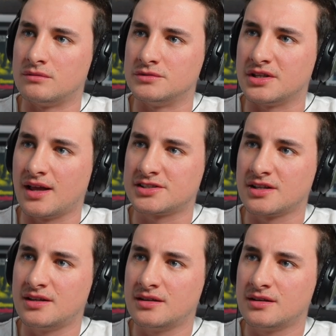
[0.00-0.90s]
Was it
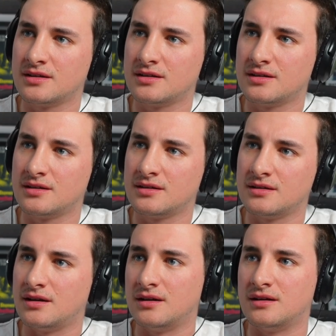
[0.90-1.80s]
Lashley?
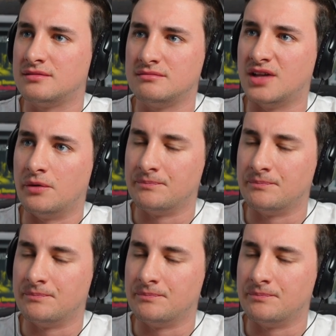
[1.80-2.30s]
Uh, no.